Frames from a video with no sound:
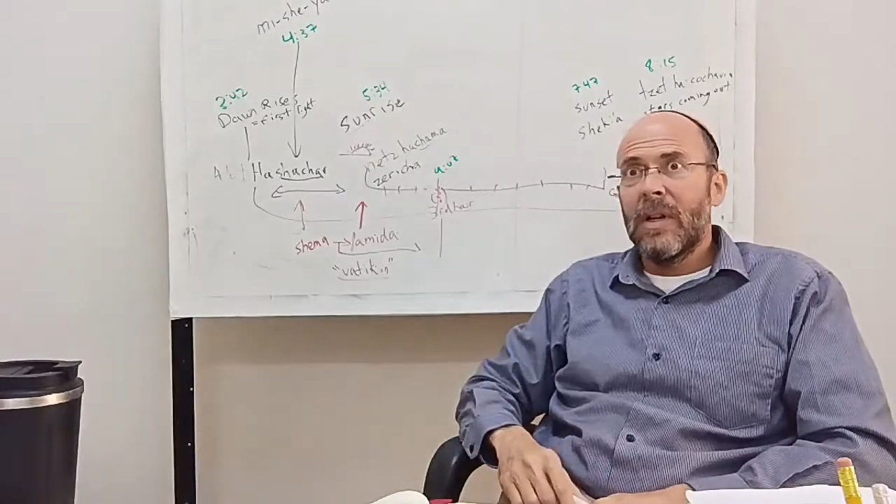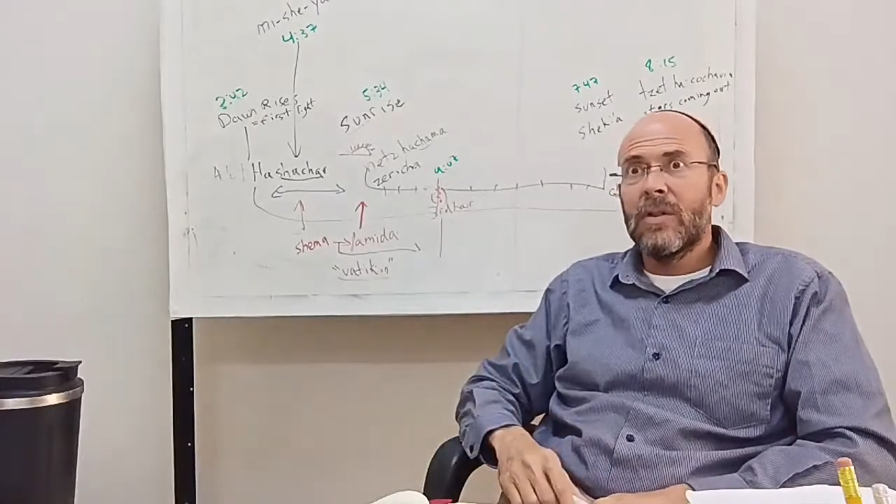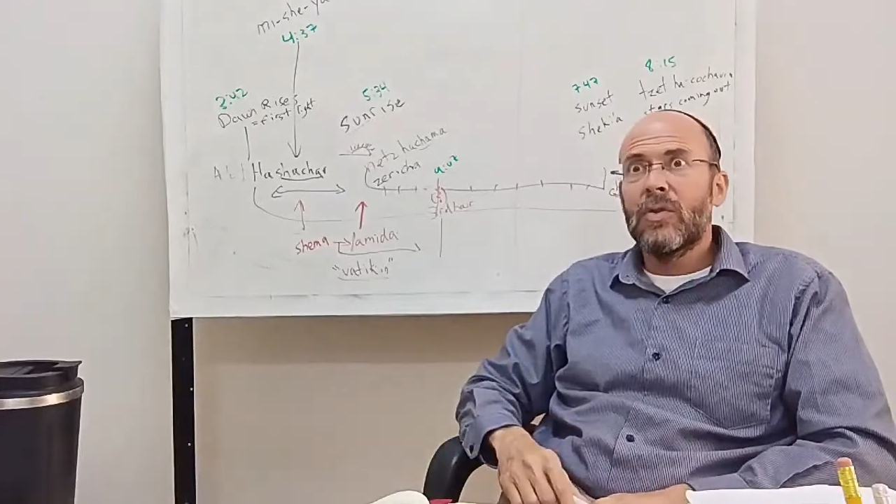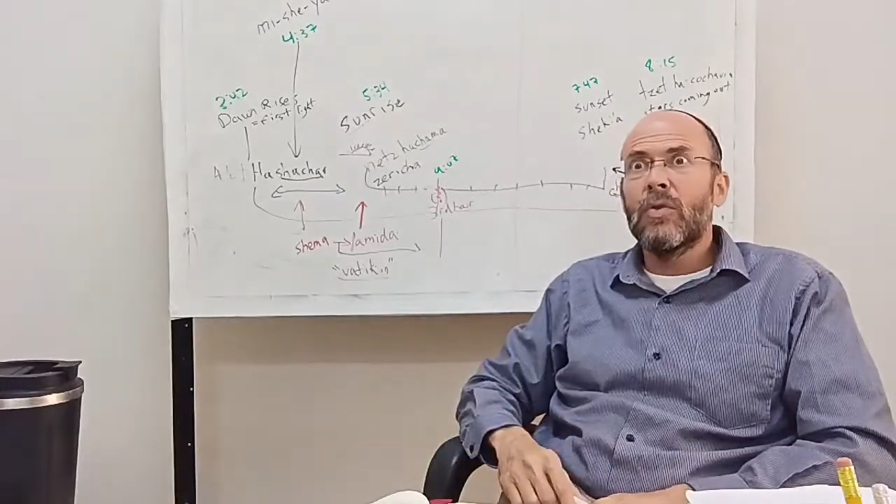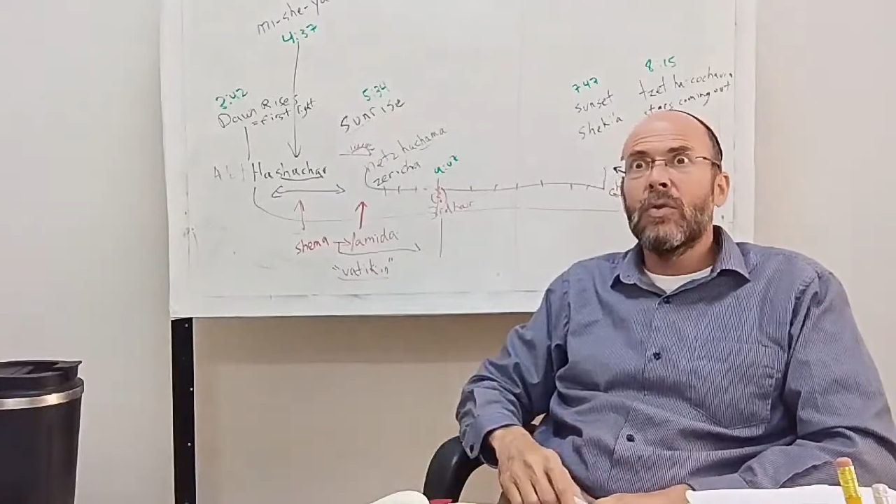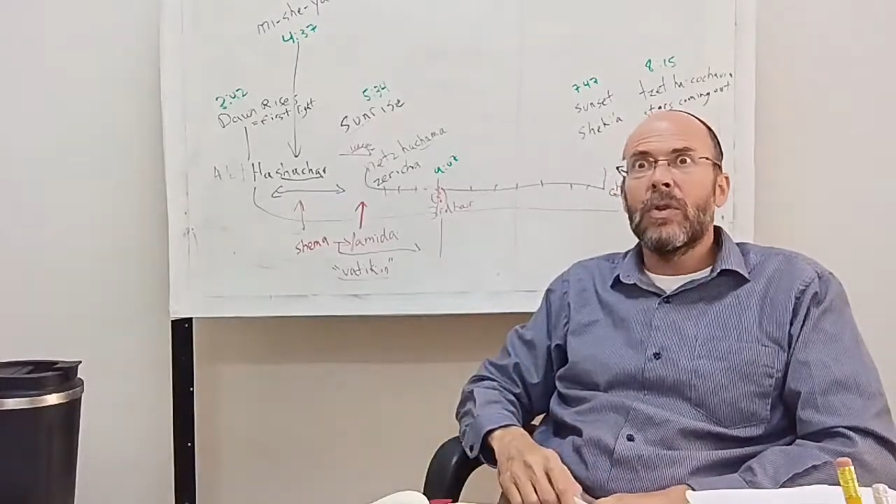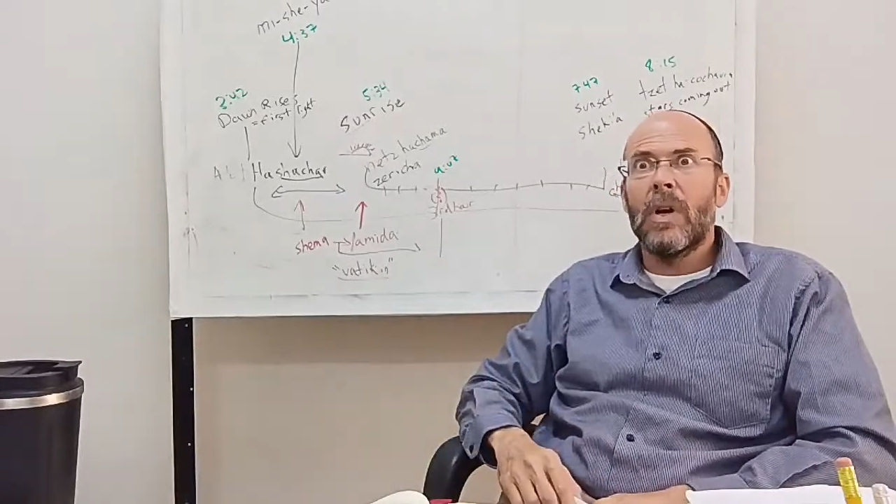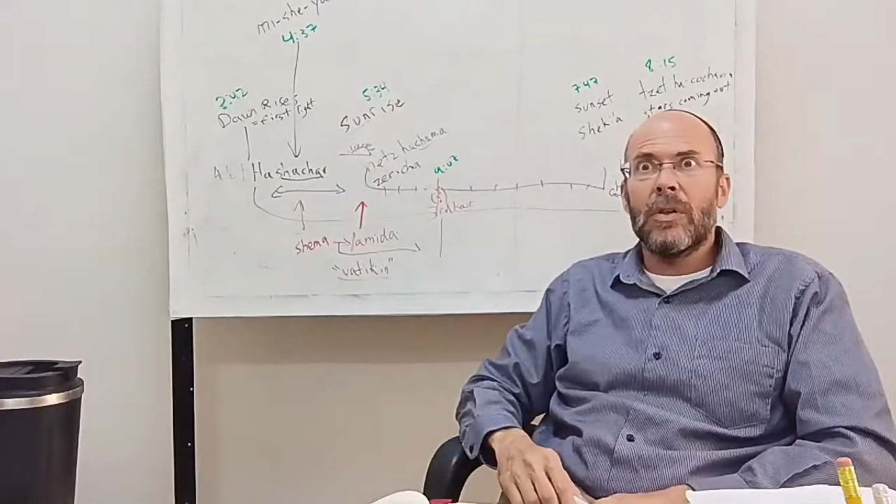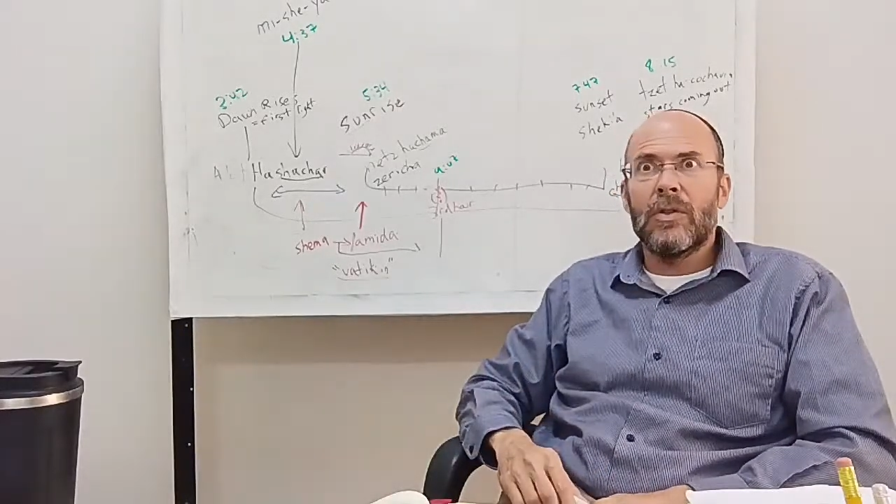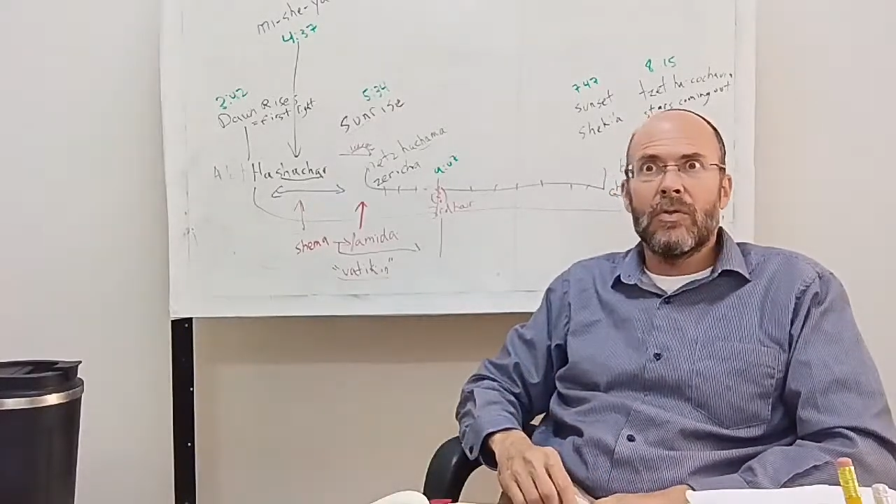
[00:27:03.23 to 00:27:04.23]
Schools
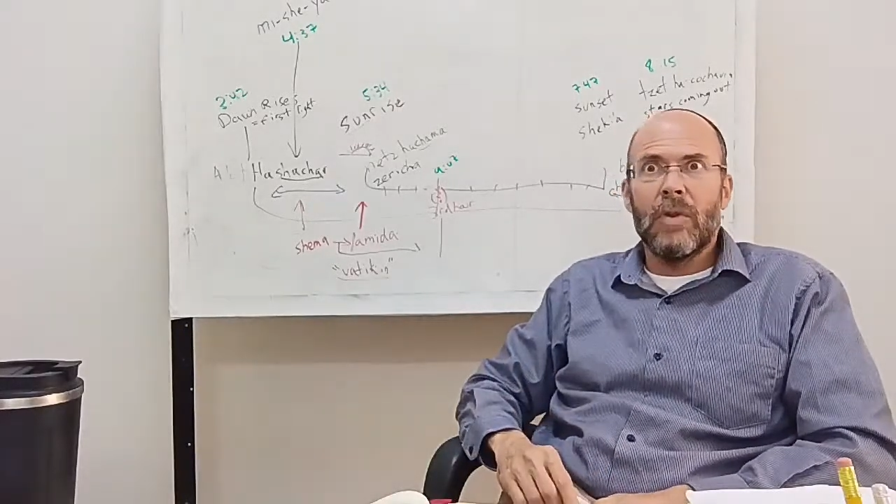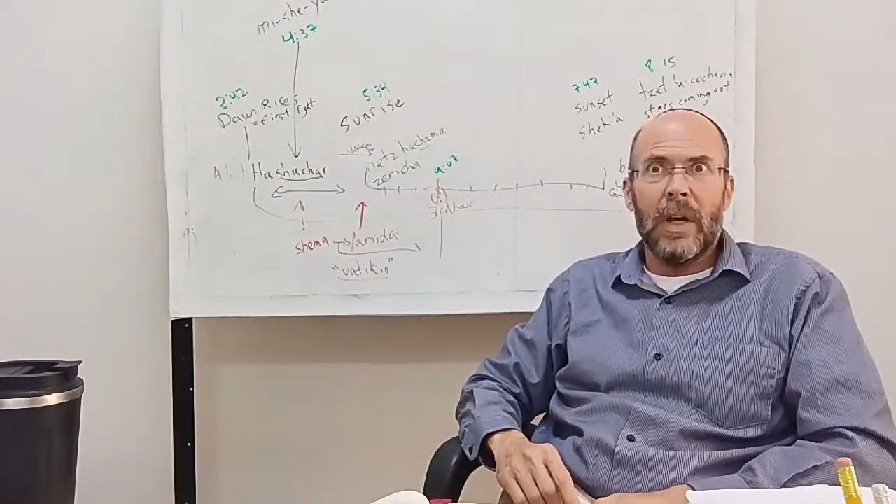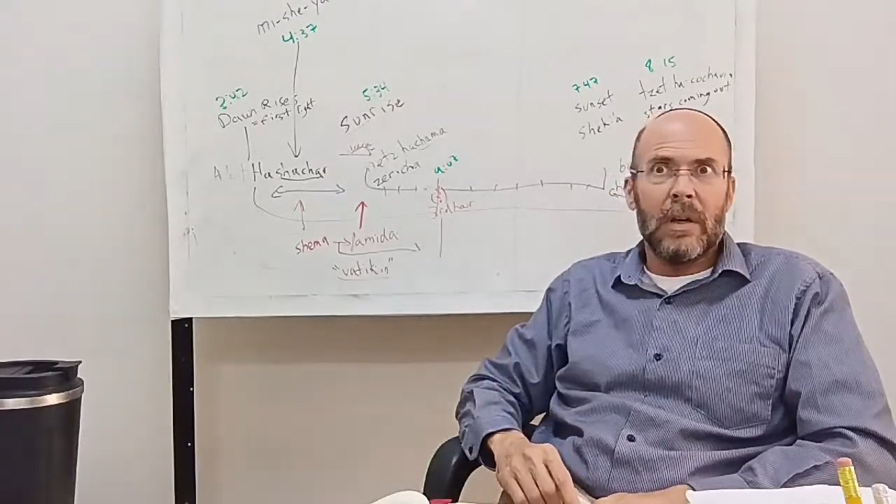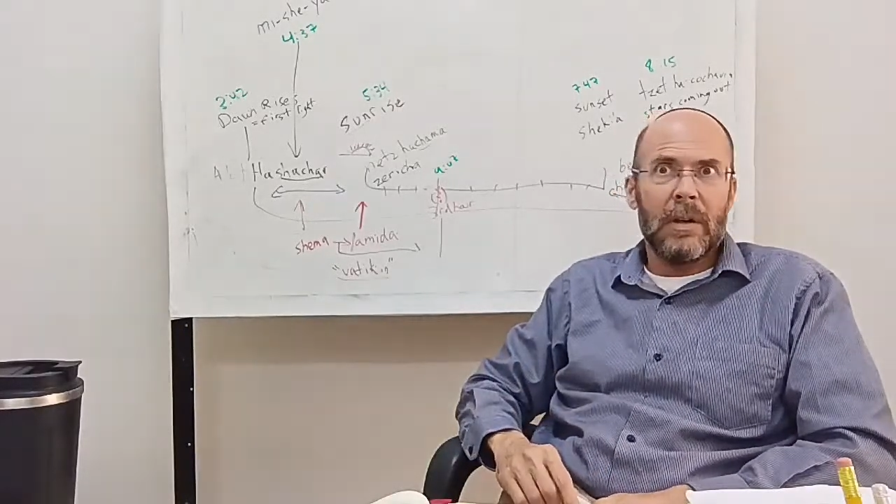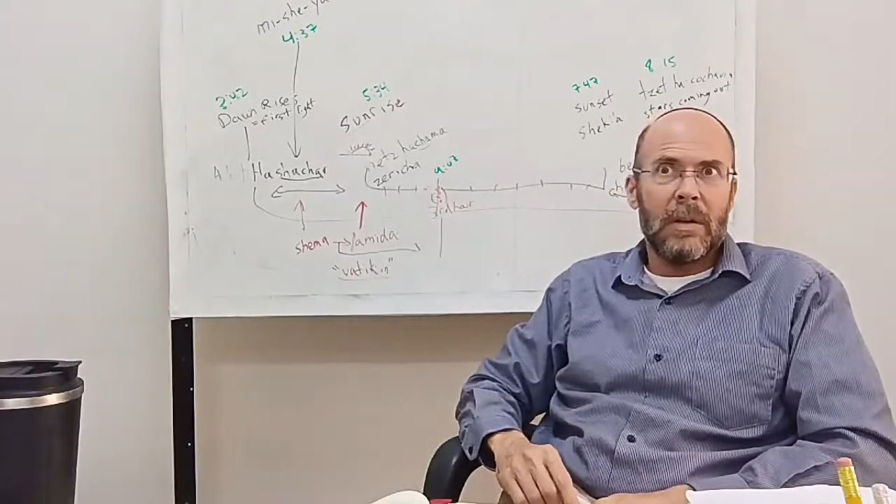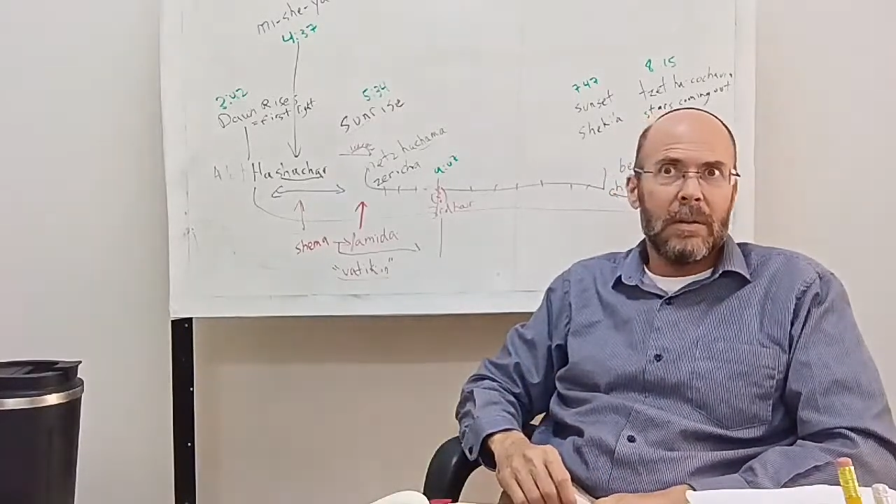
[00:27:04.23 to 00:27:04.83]
are on strike.